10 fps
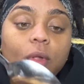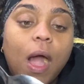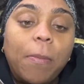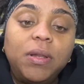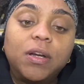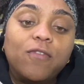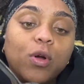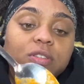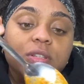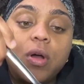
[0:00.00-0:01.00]
I've been looking
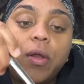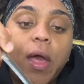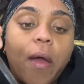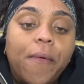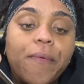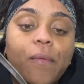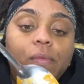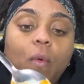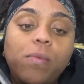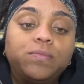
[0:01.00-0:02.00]
forward to this all day.
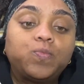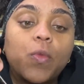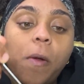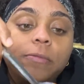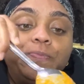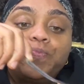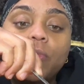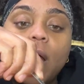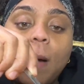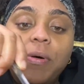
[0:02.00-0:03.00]

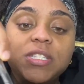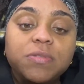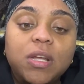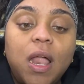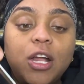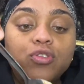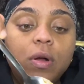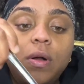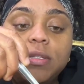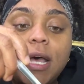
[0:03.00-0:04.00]
I put some cilantro
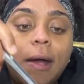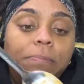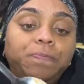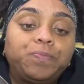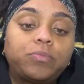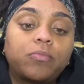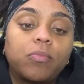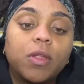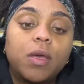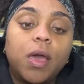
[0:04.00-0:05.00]
on top
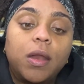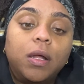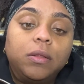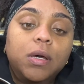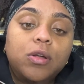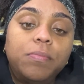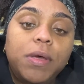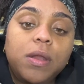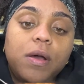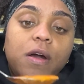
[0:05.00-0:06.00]
and a little
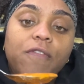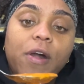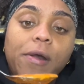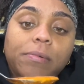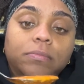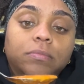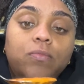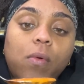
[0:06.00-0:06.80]
bit of